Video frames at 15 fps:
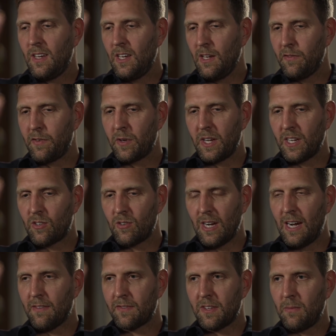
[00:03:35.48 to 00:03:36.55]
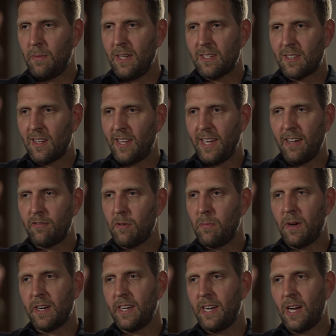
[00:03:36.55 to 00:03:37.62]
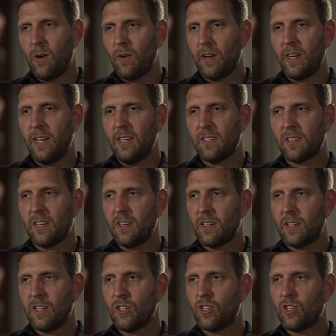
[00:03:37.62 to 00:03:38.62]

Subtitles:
if you get drafted, basically everybody nowadays can